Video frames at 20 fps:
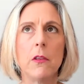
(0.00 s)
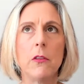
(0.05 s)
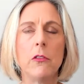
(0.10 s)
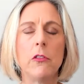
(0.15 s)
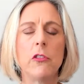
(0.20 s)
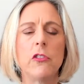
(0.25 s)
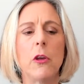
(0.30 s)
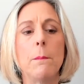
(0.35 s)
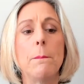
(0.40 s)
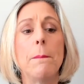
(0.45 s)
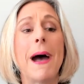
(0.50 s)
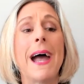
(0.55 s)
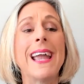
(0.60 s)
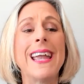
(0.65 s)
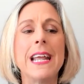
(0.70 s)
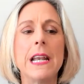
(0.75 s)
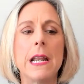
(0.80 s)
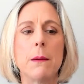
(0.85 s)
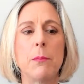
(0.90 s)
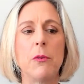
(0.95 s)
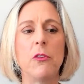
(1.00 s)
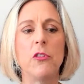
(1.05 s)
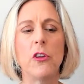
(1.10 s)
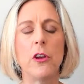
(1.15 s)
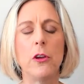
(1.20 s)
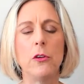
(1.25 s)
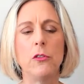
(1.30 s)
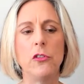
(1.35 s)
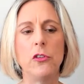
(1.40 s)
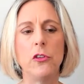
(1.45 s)
So back in
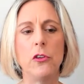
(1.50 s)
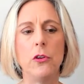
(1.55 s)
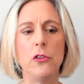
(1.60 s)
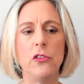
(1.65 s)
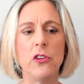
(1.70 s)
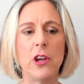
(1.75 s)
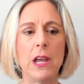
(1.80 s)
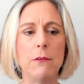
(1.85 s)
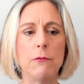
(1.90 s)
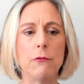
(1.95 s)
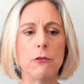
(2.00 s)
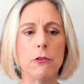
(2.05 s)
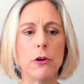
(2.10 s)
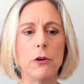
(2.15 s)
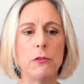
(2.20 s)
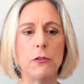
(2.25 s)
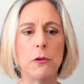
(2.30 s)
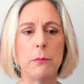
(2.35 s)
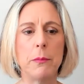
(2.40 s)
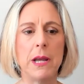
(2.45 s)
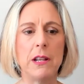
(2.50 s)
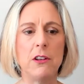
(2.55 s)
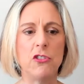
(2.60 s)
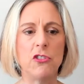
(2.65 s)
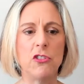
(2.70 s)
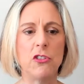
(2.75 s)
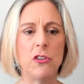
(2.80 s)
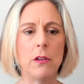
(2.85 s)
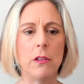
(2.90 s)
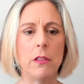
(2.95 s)
episode 2, Dave Groover
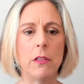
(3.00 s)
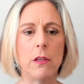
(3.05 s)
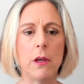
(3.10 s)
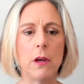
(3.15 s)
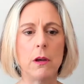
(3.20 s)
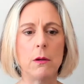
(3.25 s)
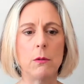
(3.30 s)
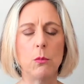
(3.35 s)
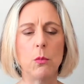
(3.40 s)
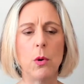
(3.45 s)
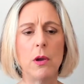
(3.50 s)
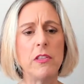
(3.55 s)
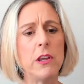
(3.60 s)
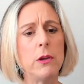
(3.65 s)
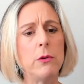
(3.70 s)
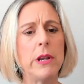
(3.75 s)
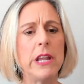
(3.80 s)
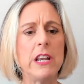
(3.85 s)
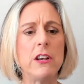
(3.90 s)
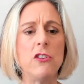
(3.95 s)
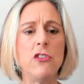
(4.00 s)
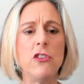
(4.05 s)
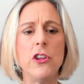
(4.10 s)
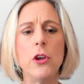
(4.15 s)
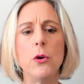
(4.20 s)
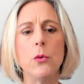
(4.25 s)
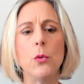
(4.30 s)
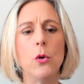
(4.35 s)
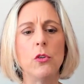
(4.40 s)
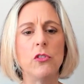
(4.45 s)
mentioned that whether you need
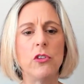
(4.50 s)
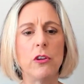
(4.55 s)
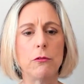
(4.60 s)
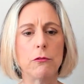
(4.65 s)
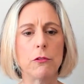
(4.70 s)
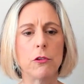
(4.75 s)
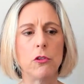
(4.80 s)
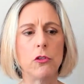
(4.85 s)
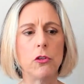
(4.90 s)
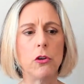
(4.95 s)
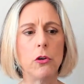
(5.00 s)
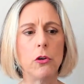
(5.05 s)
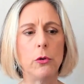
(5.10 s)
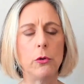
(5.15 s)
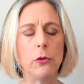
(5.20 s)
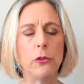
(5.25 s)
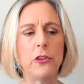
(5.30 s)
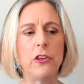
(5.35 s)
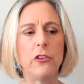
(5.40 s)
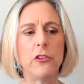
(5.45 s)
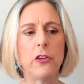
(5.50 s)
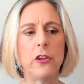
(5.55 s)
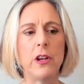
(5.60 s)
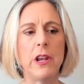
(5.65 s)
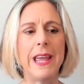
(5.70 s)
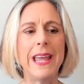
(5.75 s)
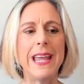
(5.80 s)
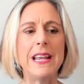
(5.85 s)
new or different tools is an